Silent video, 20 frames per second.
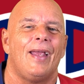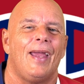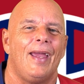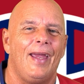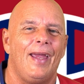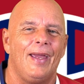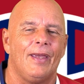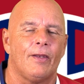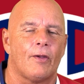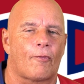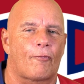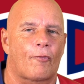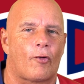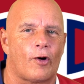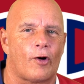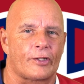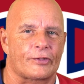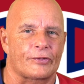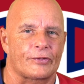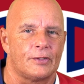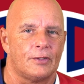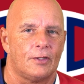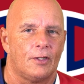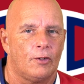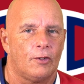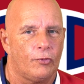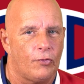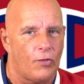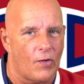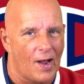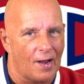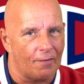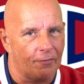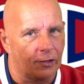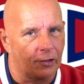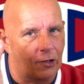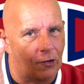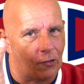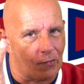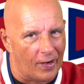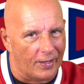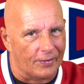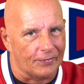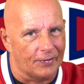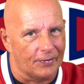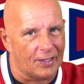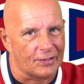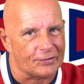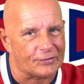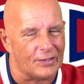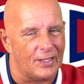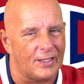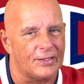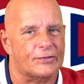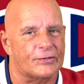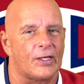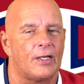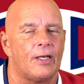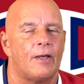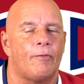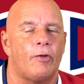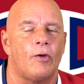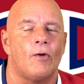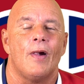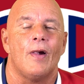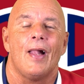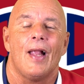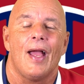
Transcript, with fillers: And of course, you have greatness inside of you.